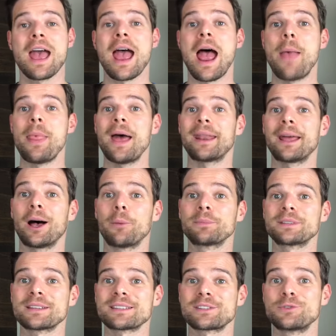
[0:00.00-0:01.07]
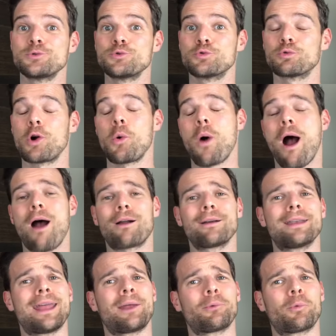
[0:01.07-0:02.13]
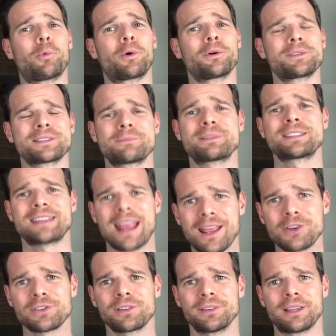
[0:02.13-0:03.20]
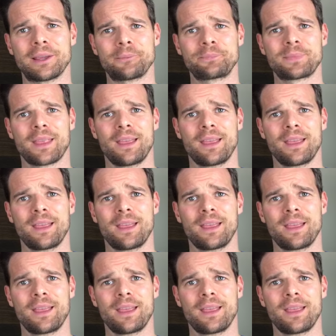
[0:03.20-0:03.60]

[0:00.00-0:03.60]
and that helped us to grow our net worth substantially.